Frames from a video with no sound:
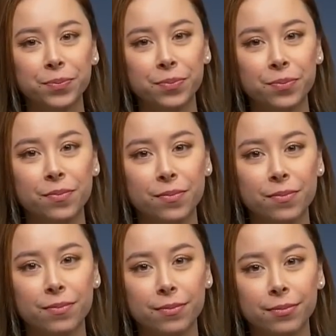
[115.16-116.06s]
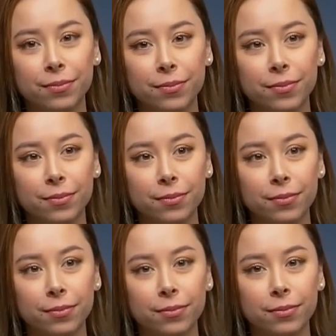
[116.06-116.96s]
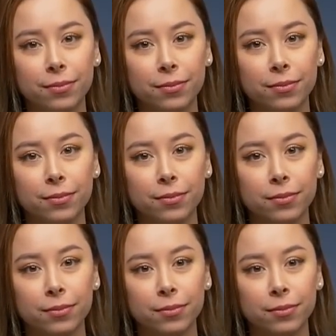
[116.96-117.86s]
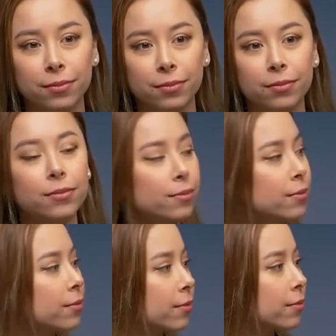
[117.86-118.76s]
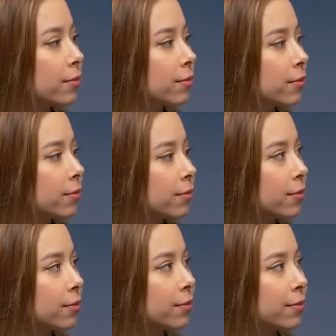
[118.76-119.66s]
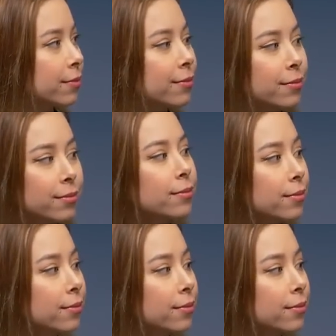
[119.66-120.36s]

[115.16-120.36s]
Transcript: [no speech]